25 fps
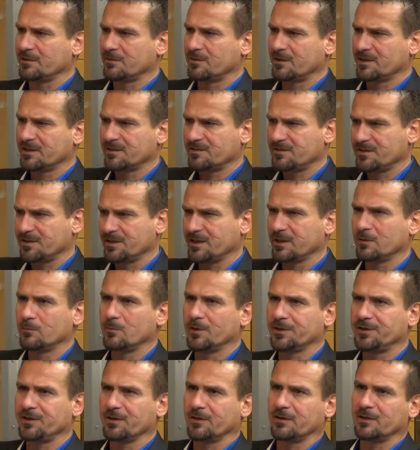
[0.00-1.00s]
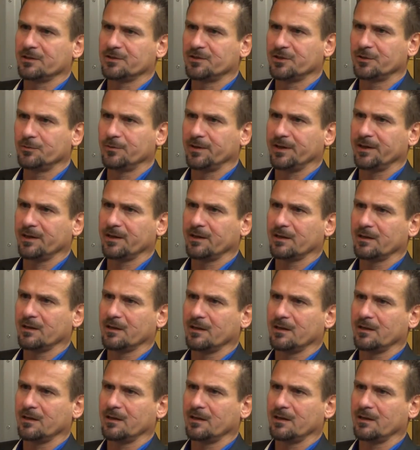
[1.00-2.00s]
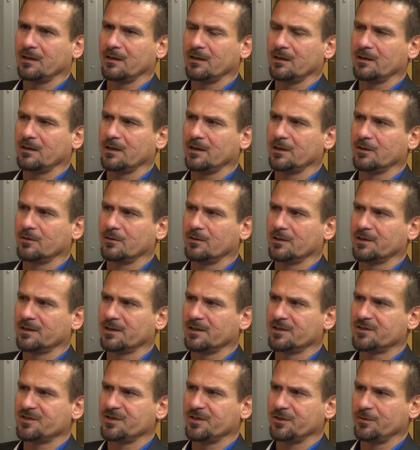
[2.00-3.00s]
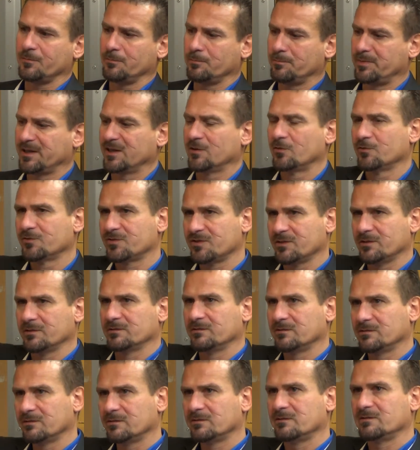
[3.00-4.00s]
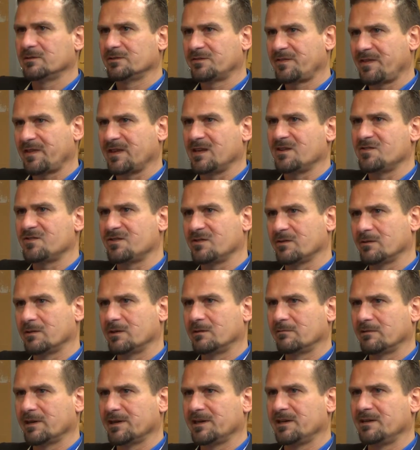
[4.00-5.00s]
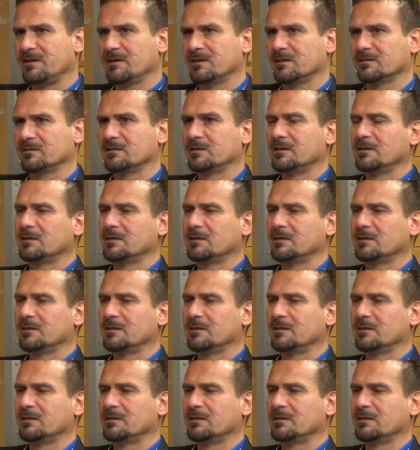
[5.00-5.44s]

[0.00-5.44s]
order to know what you are doing and in order to build on the things you already done.